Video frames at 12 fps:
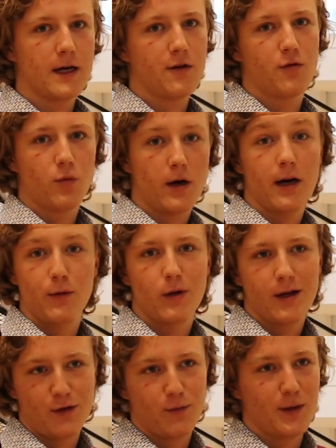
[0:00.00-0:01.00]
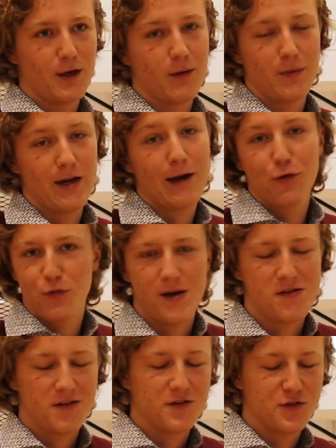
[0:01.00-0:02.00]
That's why I'd like to become an
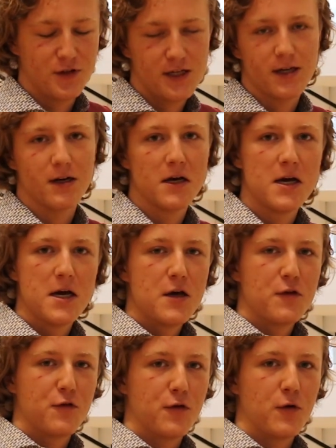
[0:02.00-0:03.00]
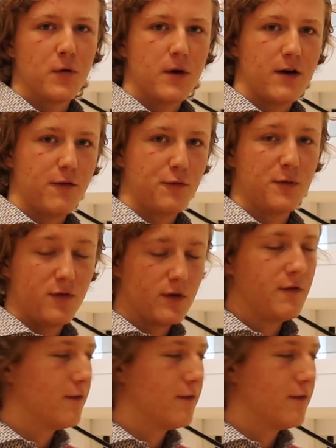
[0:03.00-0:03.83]
aerospace engineer. So I specifically